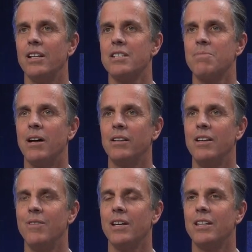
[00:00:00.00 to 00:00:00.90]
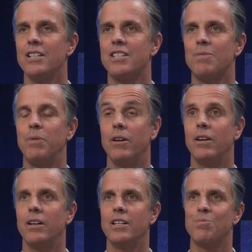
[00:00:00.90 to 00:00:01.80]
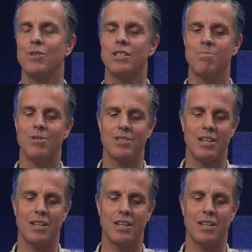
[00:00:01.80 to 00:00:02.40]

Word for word: It's about living in the spirit of these principles.